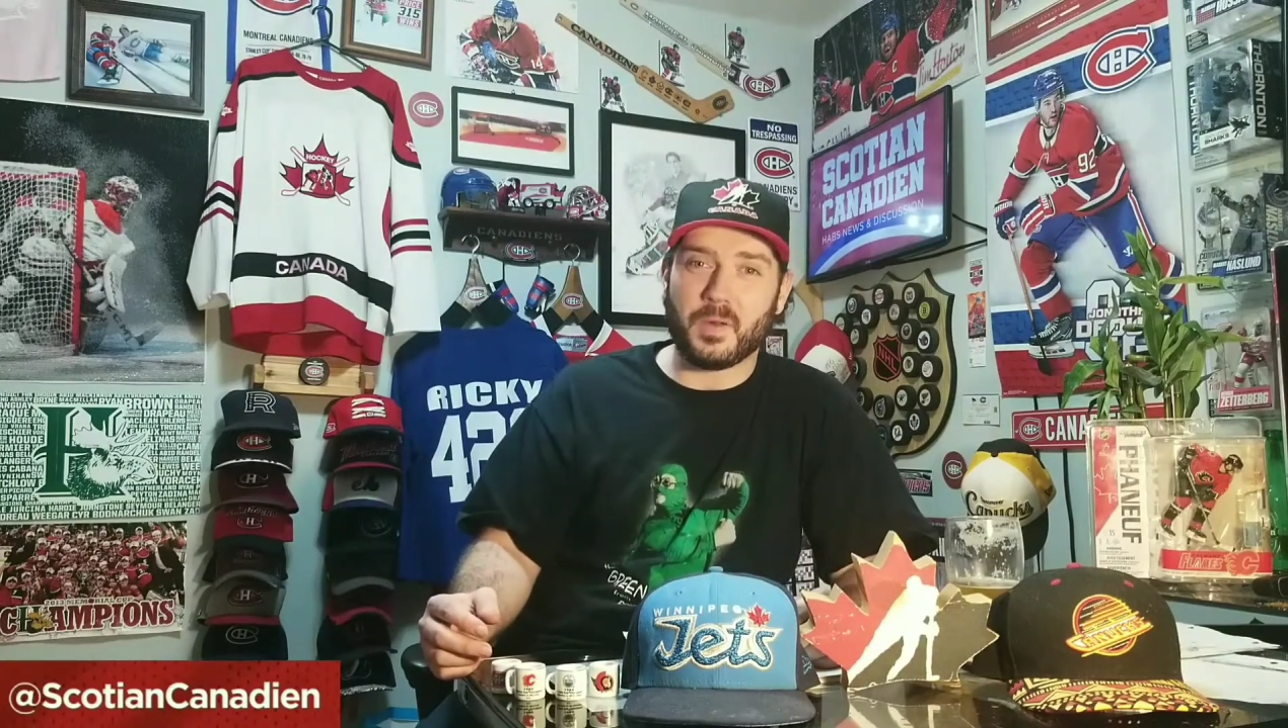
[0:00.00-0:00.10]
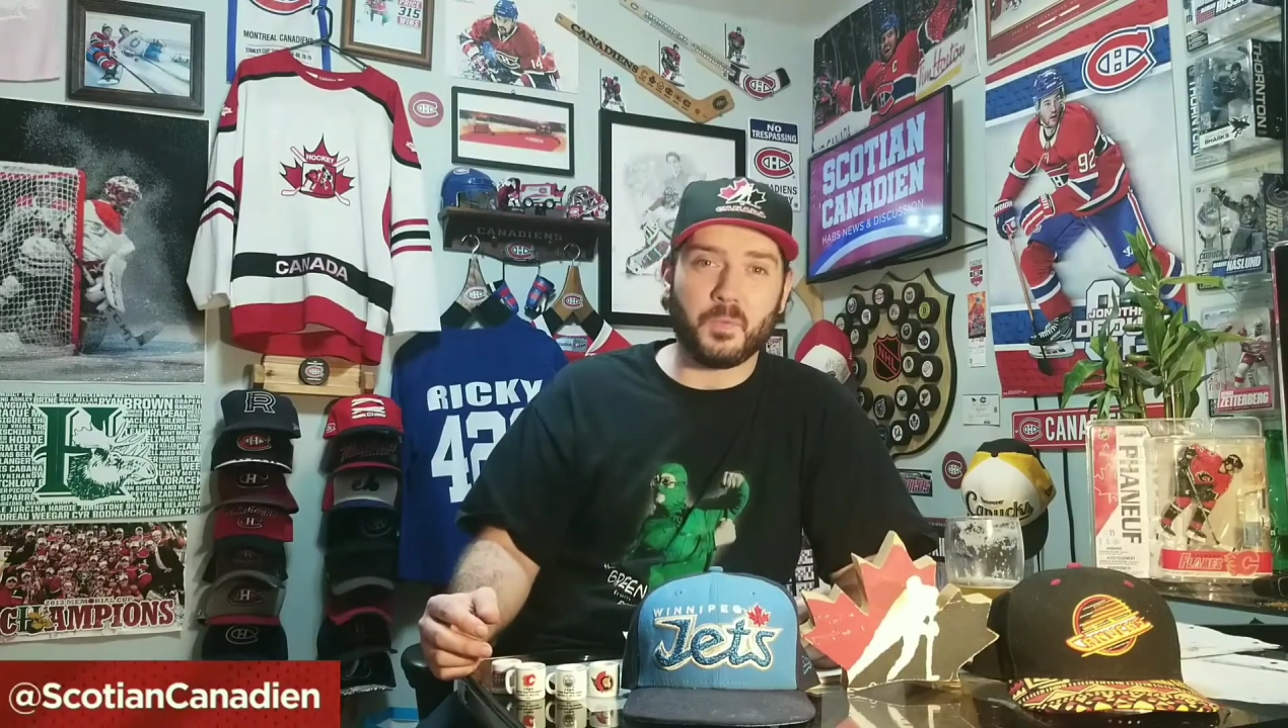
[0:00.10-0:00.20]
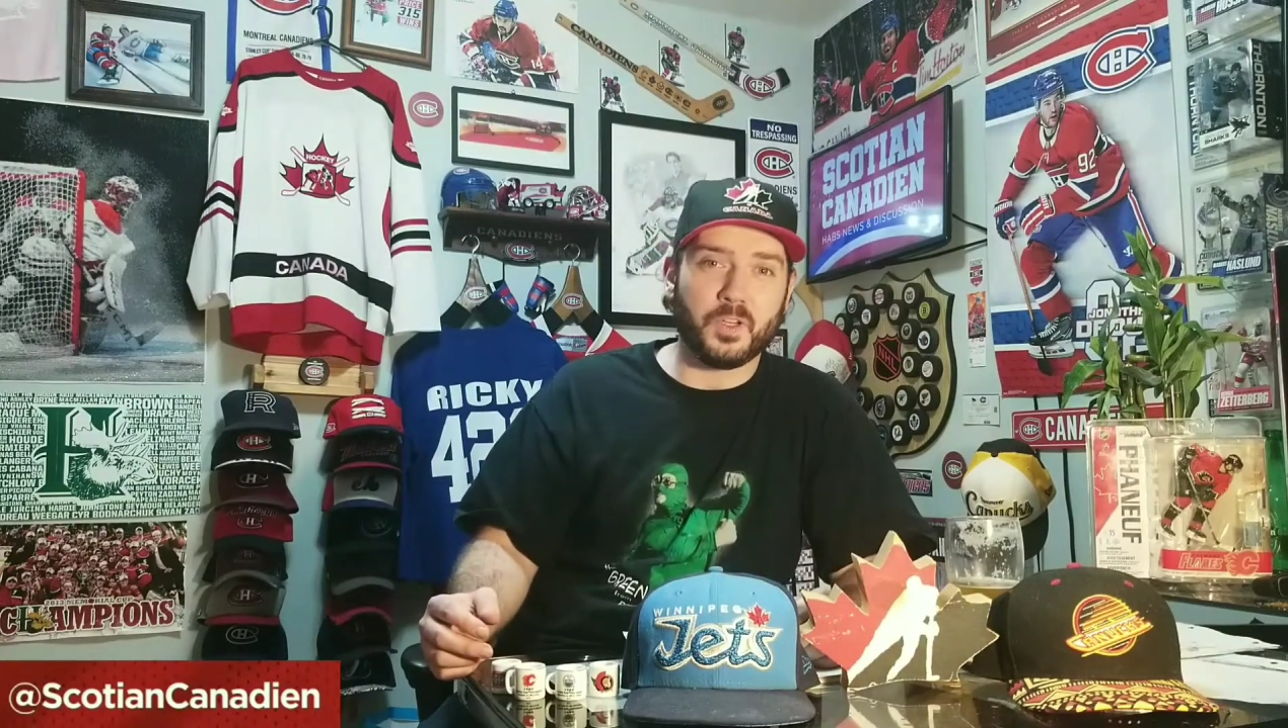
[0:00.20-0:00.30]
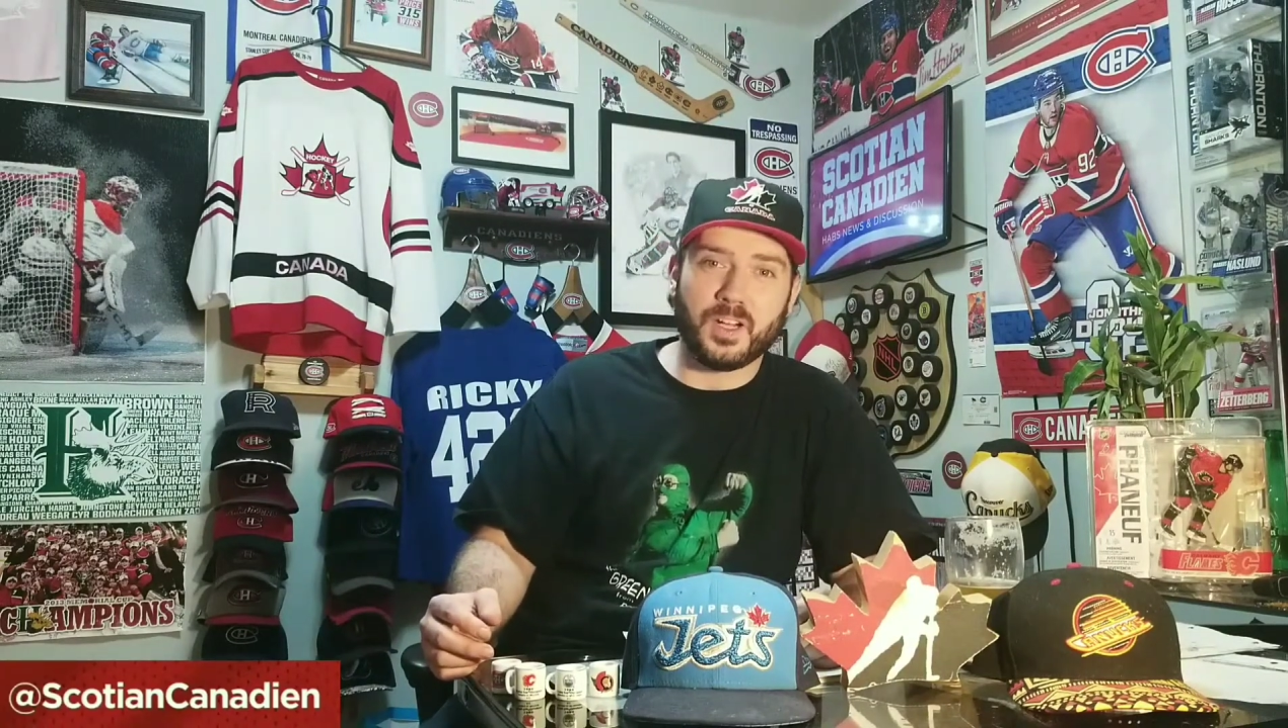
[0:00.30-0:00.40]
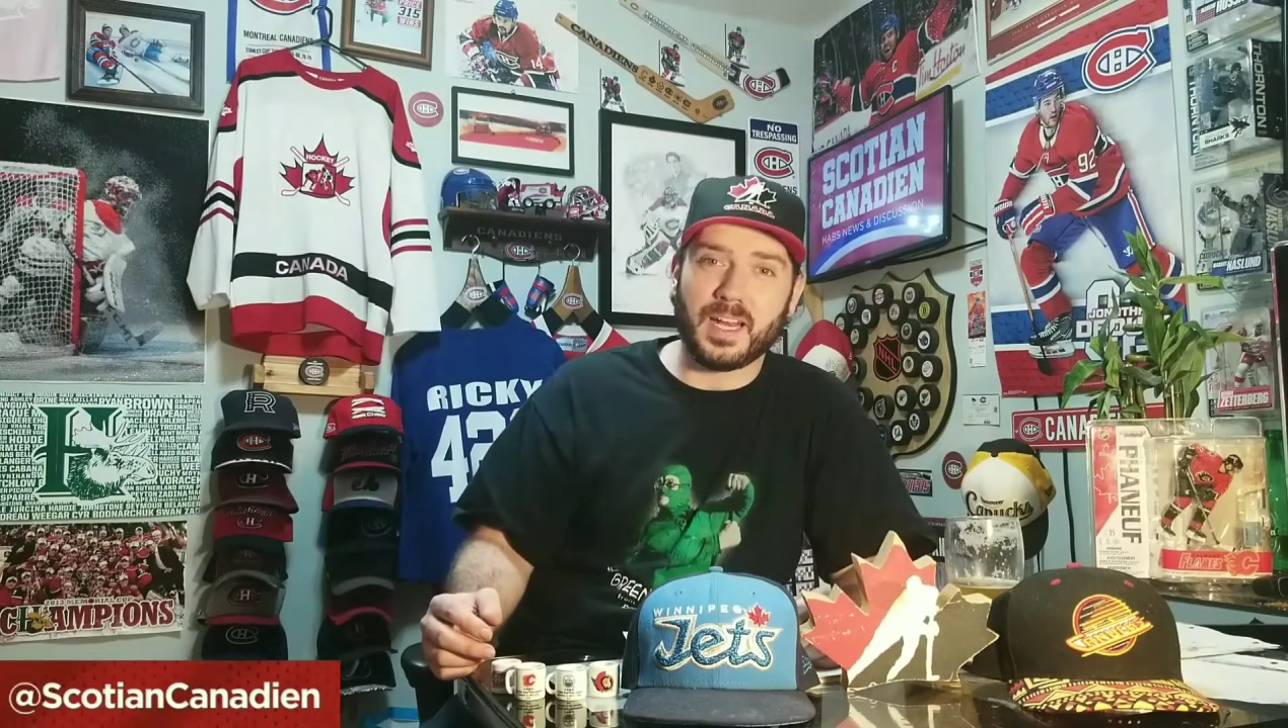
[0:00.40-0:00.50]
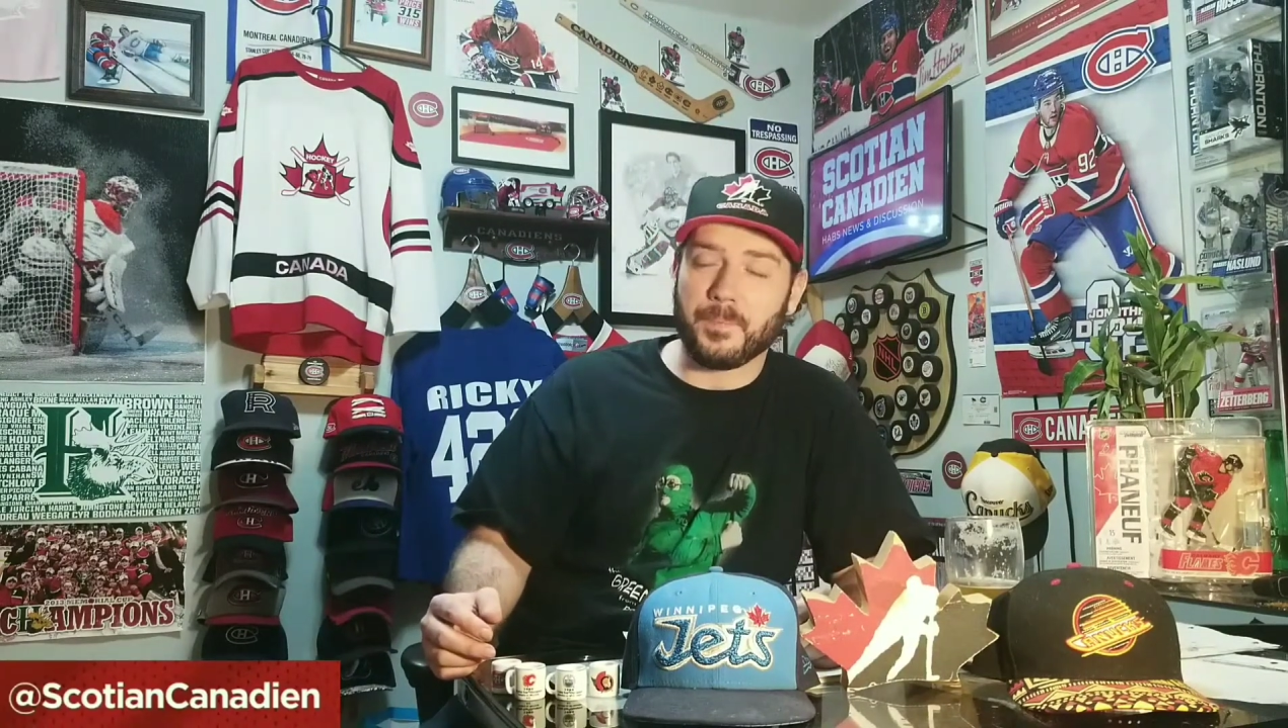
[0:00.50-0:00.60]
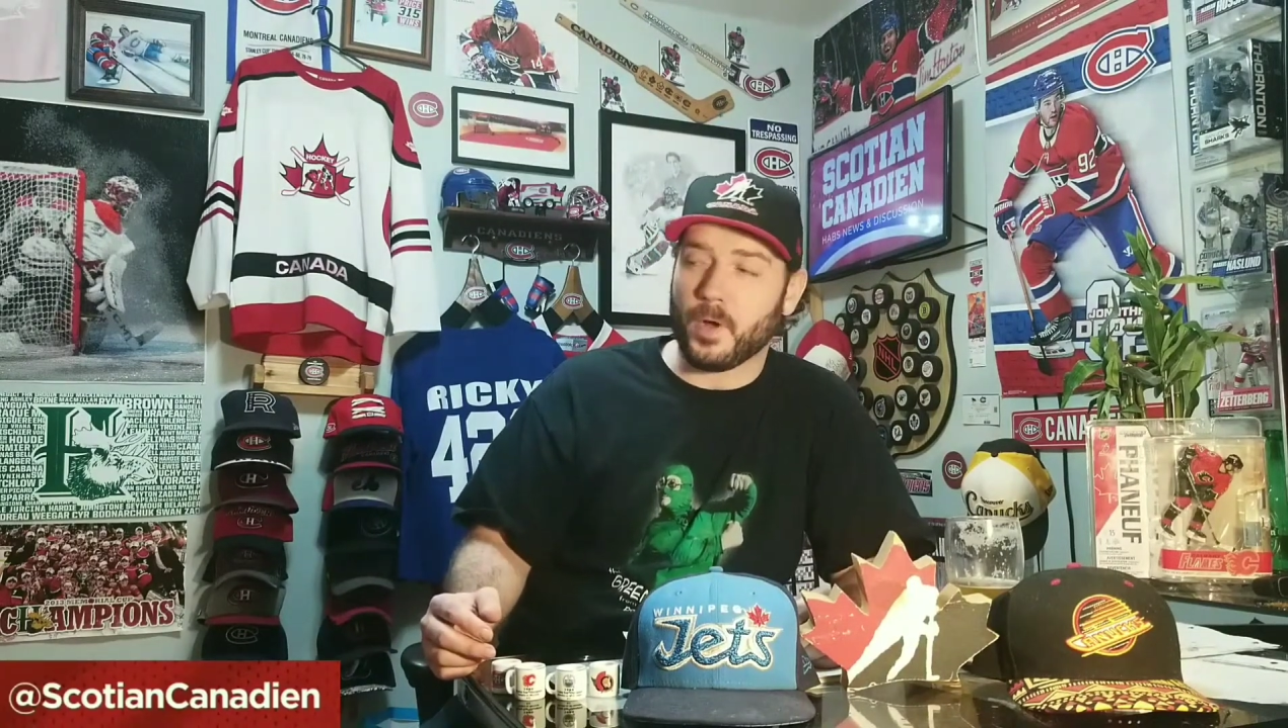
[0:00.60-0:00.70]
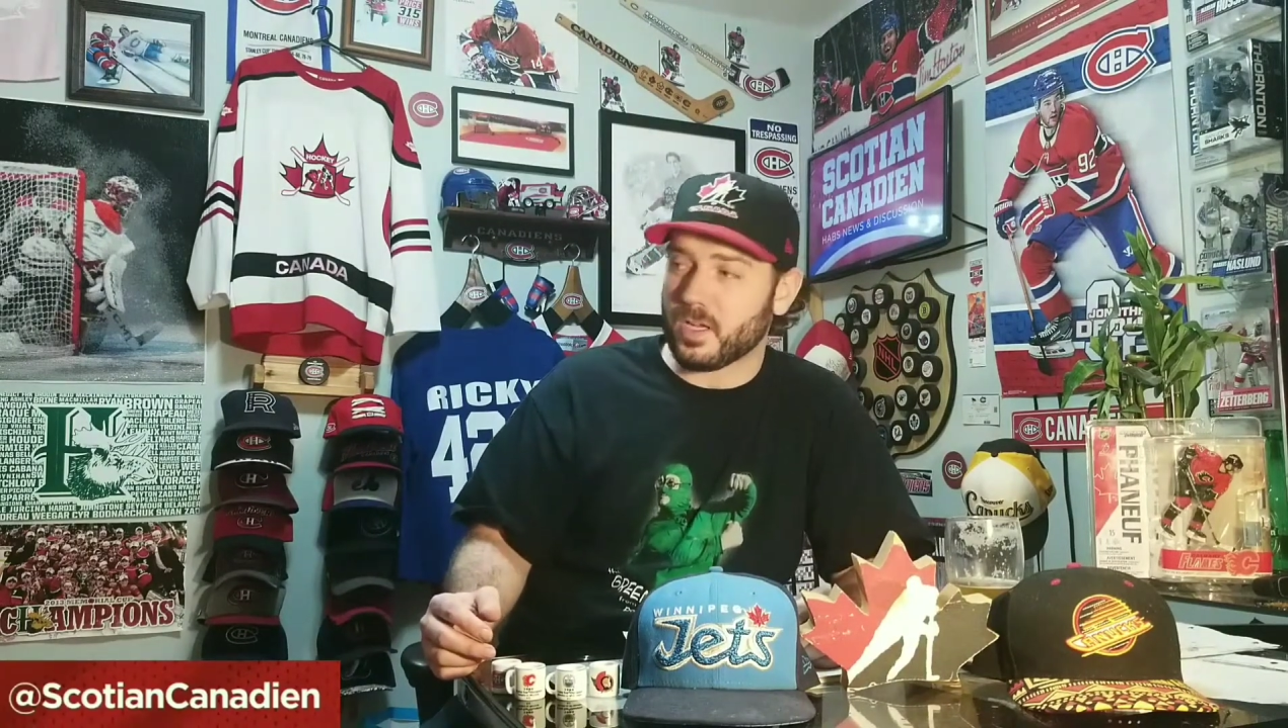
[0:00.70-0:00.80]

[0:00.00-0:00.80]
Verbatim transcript: Then we're looking at